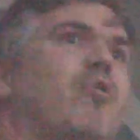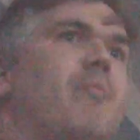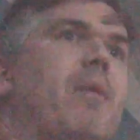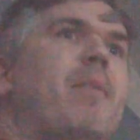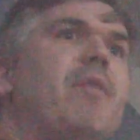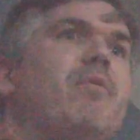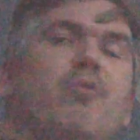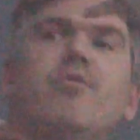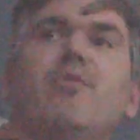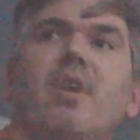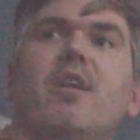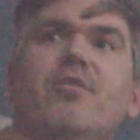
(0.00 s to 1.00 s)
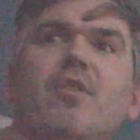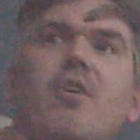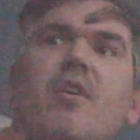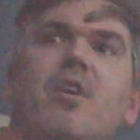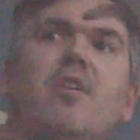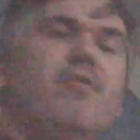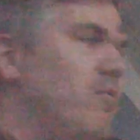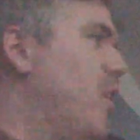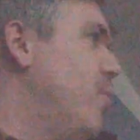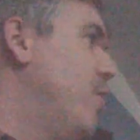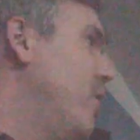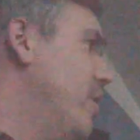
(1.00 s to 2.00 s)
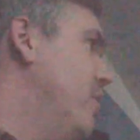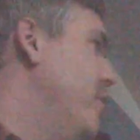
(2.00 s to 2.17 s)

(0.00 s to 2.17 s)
of my main thoughts on it. So really well done.